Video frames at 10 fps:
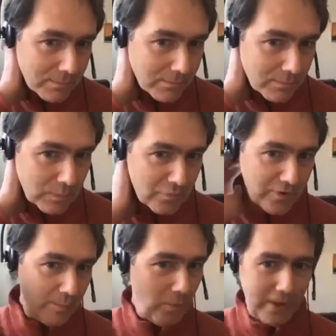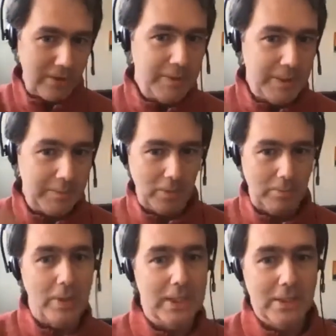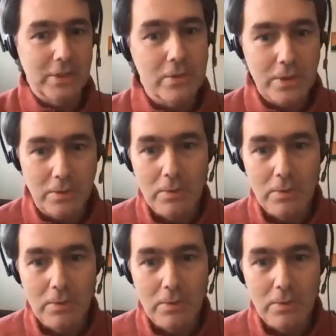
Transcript: from what other people are bringing to you.